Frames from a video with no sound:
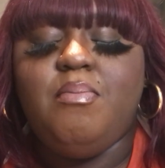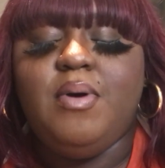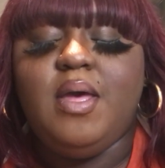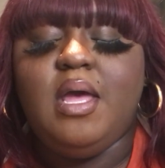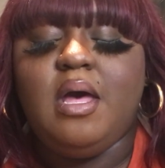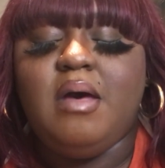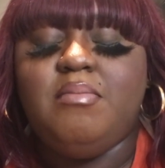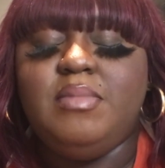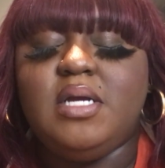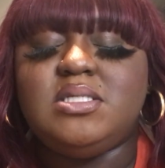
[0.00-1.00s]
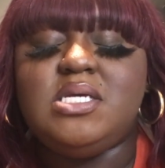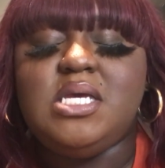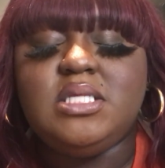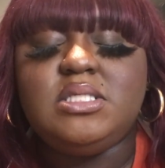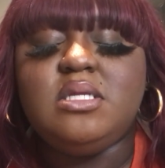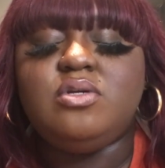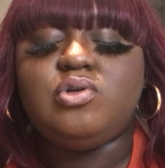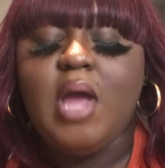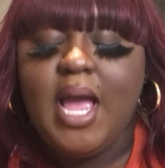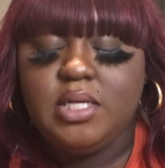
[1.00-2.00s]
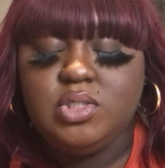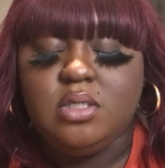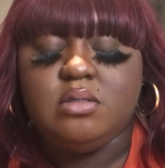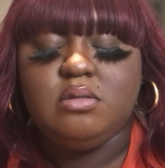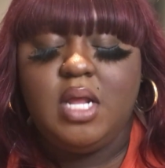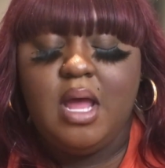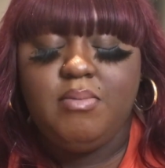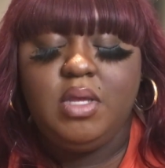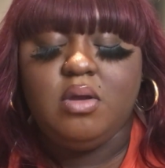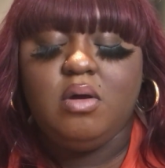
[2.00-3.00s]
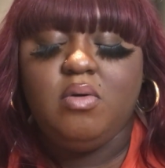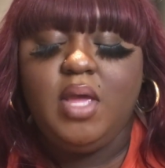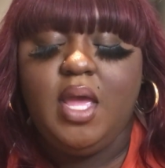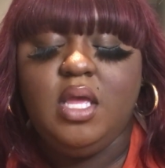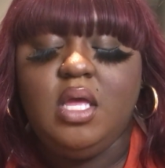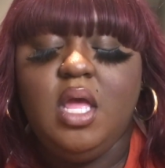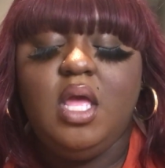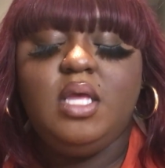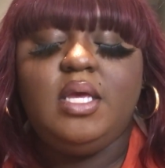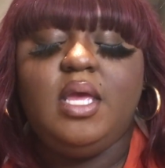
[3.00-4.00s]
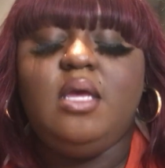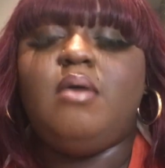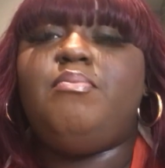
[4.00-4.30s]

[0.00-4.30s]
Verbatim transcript: but um, there's an instant attraction that I'm hearing, okay? King